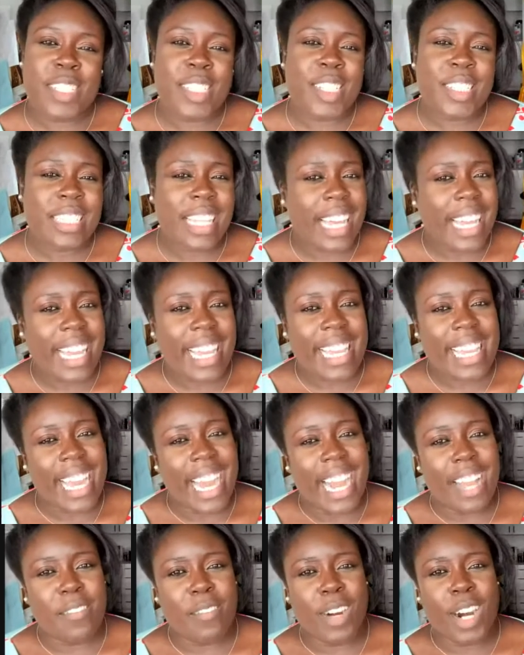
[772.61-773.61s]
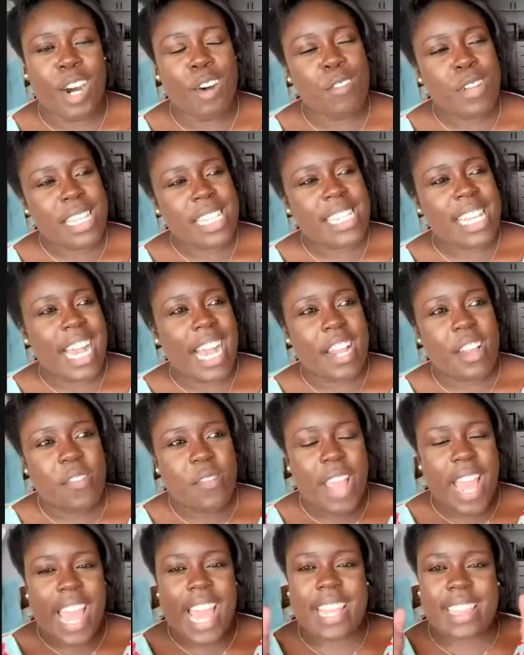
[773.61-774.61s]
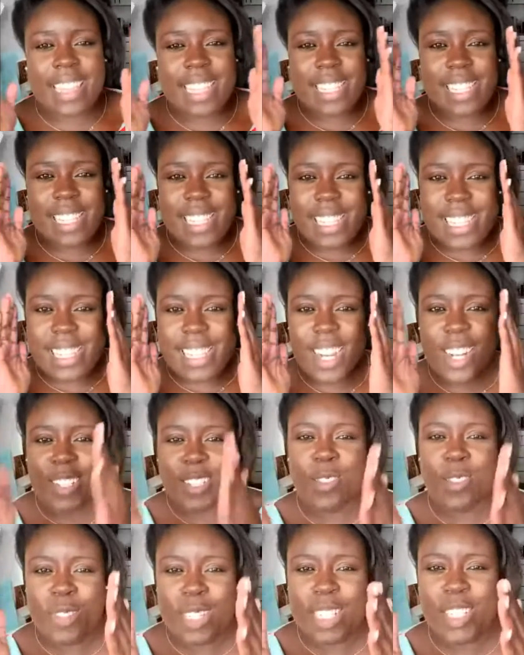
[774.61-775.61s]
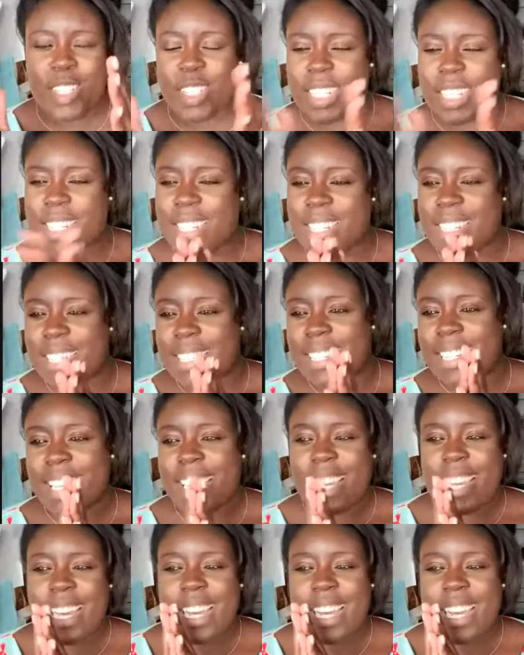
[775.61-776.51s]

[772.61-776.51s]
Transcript: feel like I've always kind of had this tunnel vision,